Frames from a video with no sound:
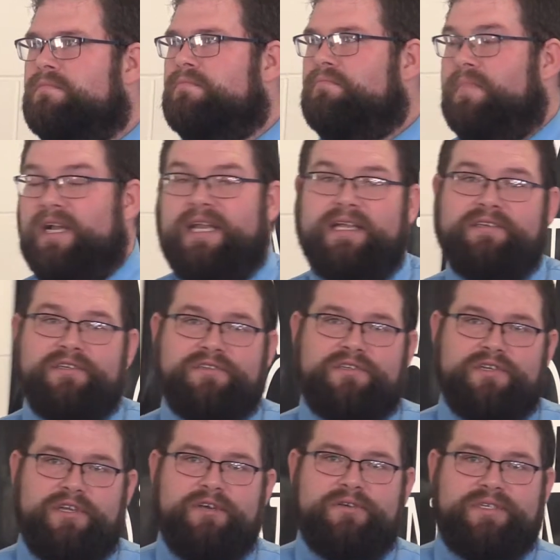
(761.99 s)
But it is a
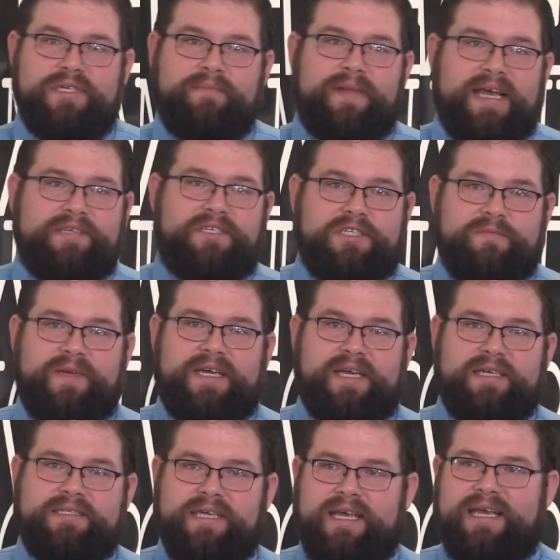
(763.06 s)
seducing message
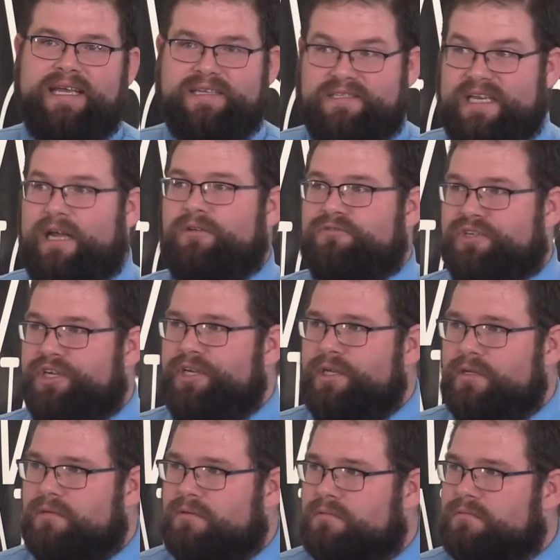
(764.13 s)
because, hey, it sounds
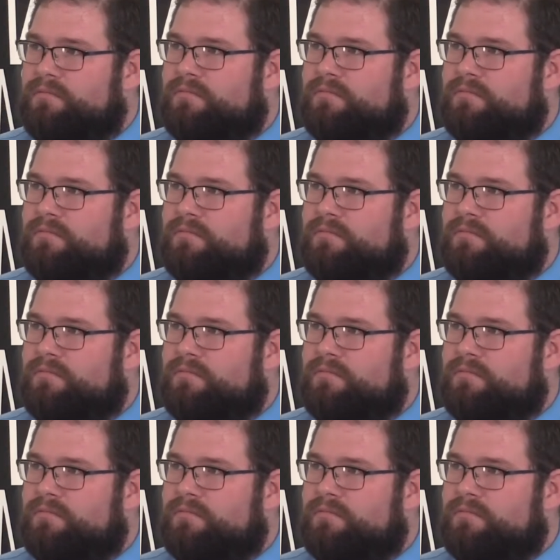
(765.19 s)
good.